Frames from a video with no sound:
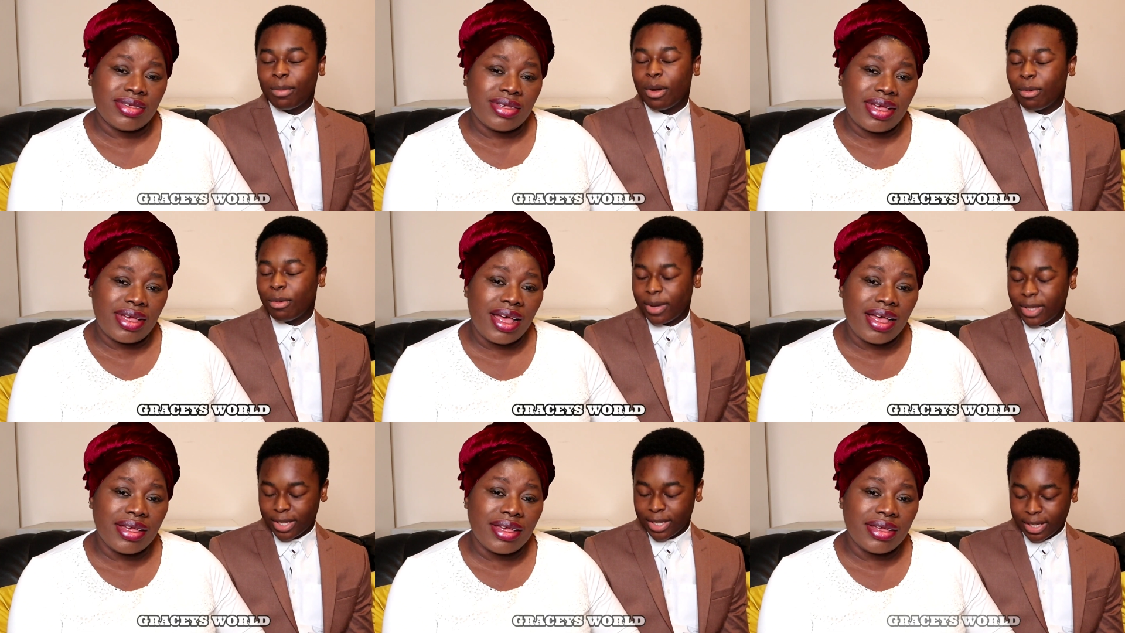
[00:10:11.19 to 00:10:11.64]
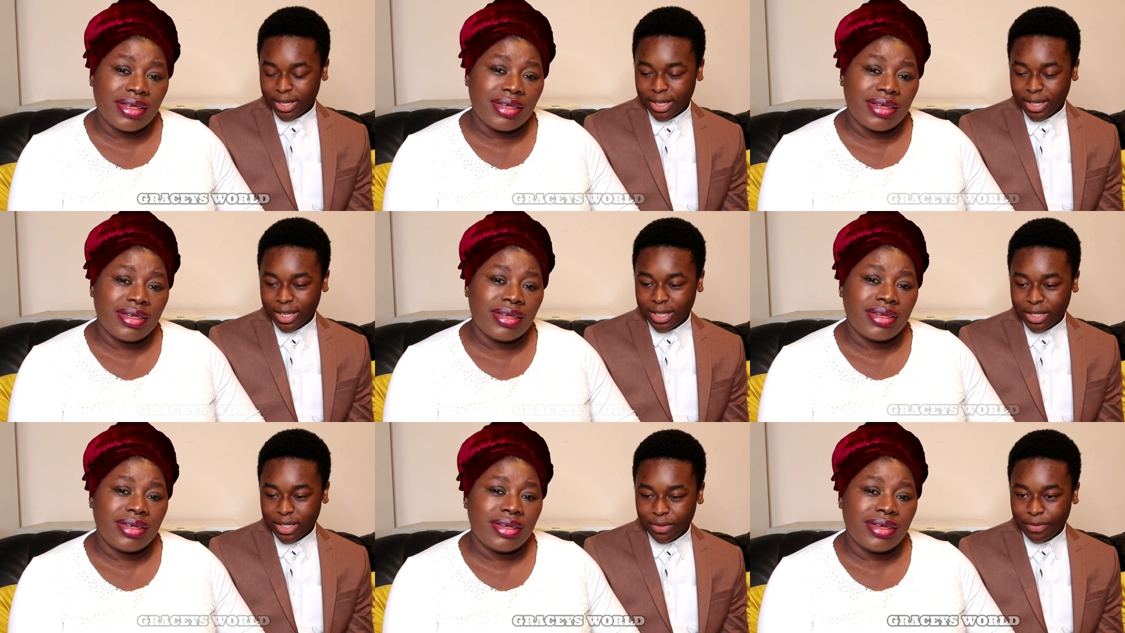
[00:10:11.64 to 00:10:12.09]
Speaker 1: But we did
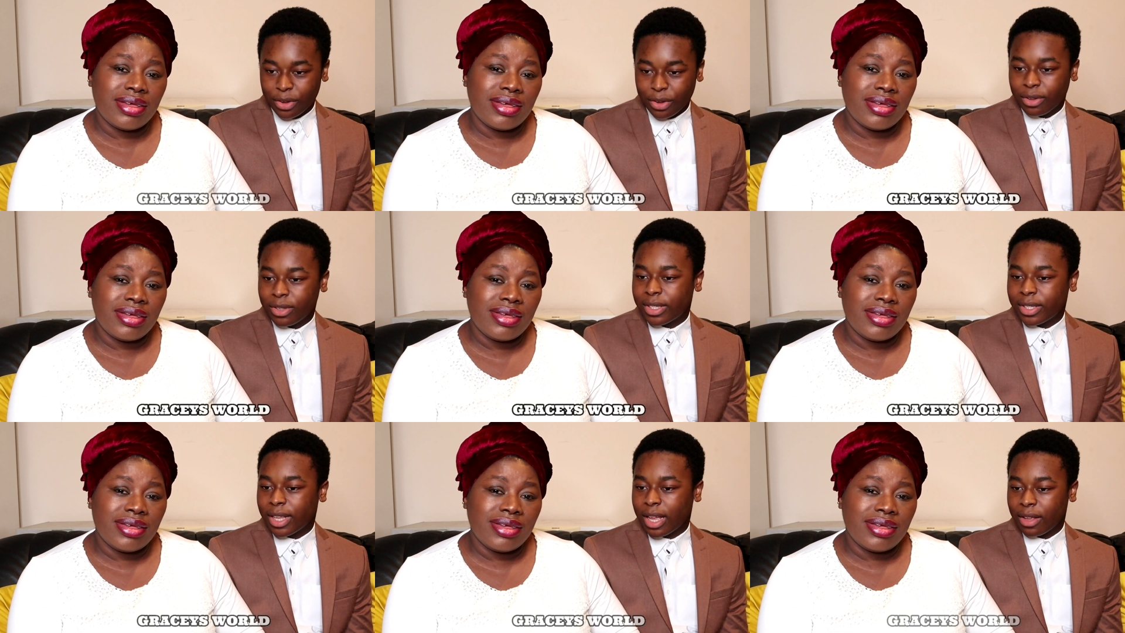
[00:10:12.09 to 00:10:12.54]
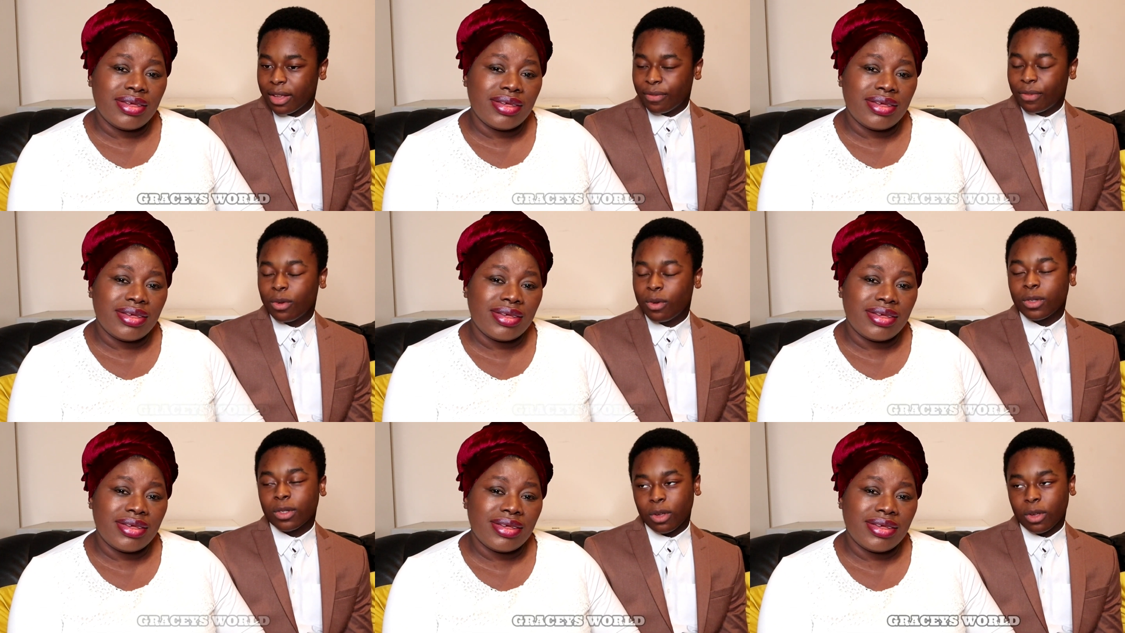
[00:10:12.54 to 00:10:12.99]
an interview instead
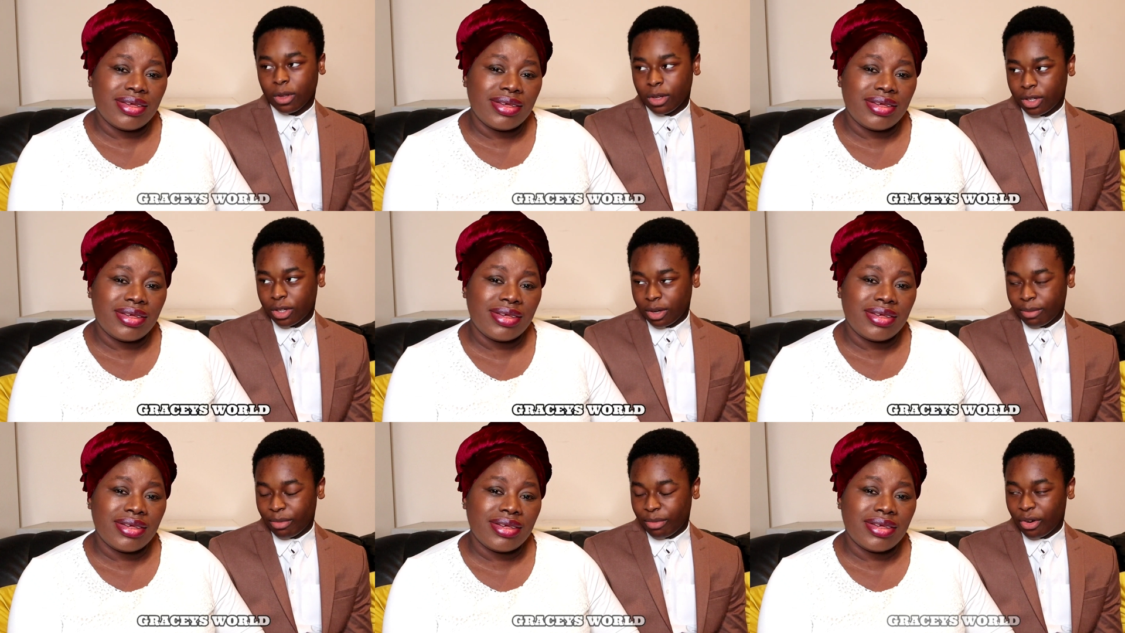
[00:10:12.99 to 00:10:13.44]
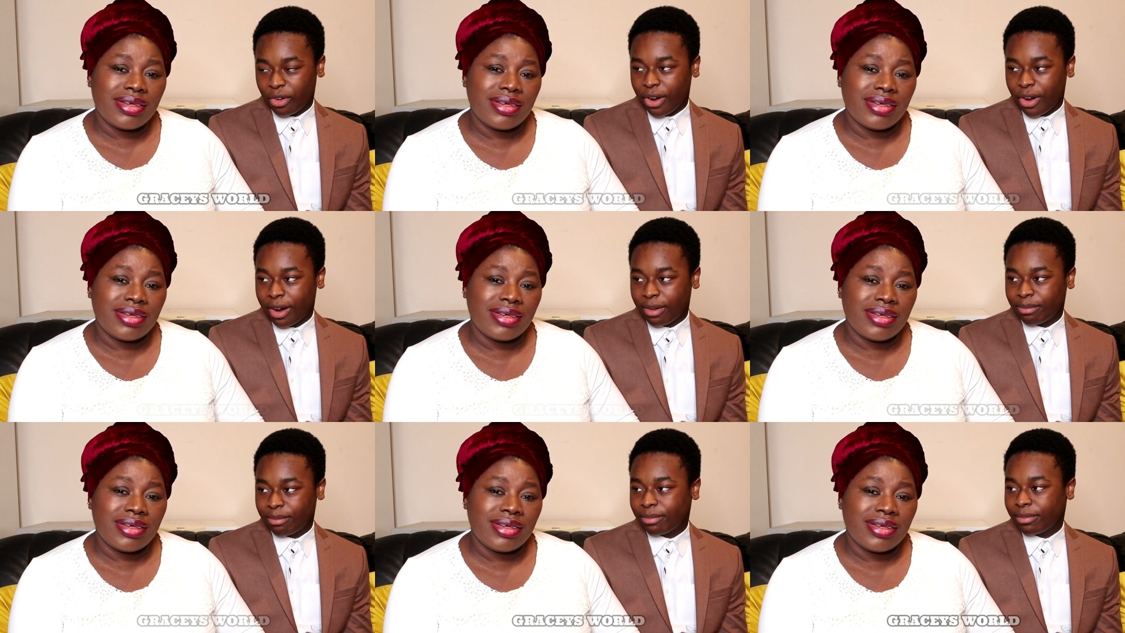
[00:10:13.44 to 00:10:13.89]
for scholarship
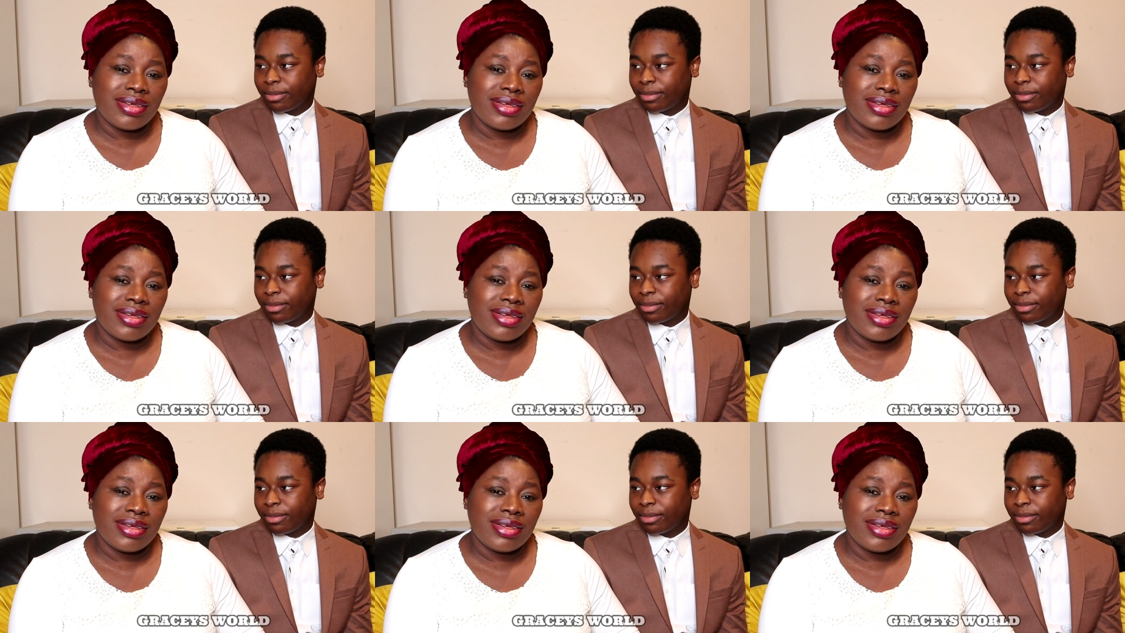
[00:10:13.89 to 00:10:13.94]
program.